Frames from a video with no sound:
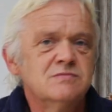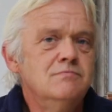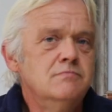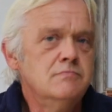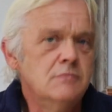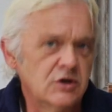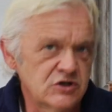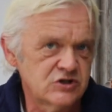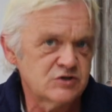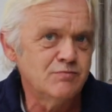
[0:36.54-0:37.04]
that
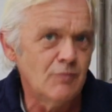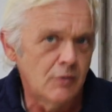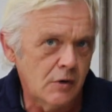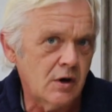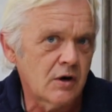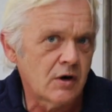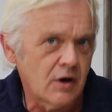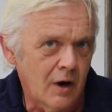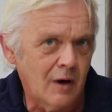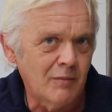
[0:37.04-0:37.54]
was much
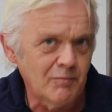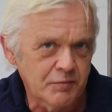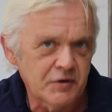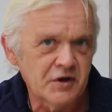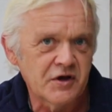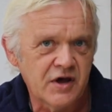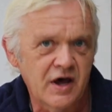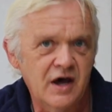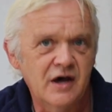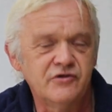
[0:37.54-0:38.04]
more
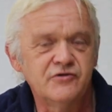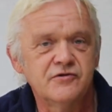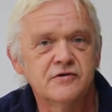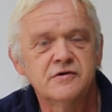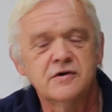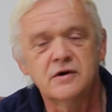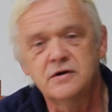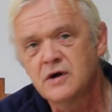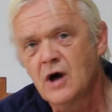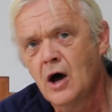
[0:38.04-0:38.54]

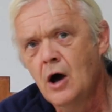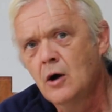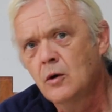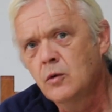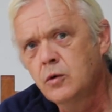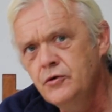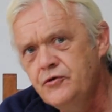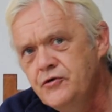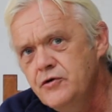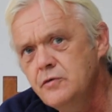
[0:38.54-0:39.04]
complicated and
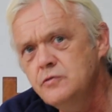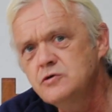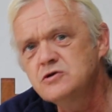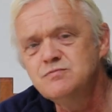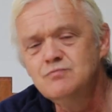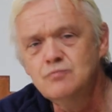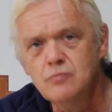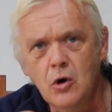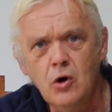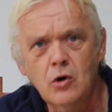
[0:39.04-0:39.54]
would
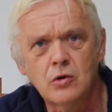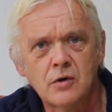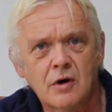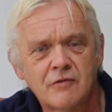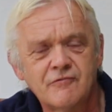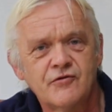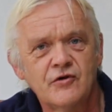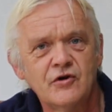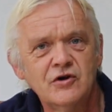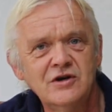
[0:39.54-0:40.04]
use
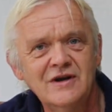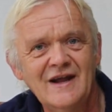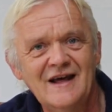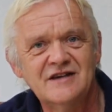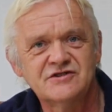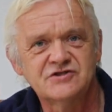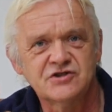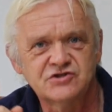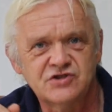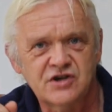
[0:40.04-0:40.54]
more of the
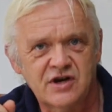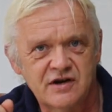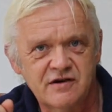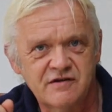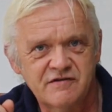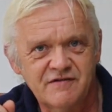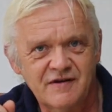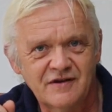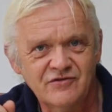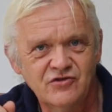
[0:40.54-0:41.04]
laser's
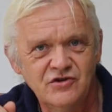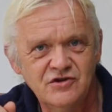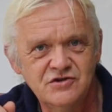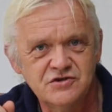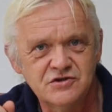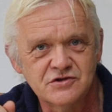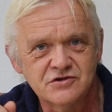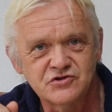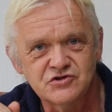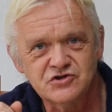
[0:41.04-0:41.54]

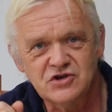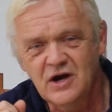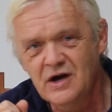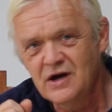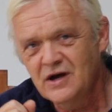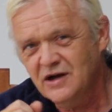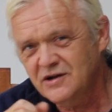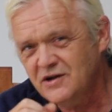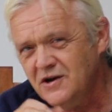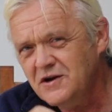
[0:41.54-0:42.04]

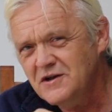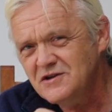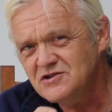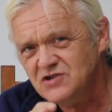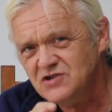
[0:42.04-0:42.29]
advantages. And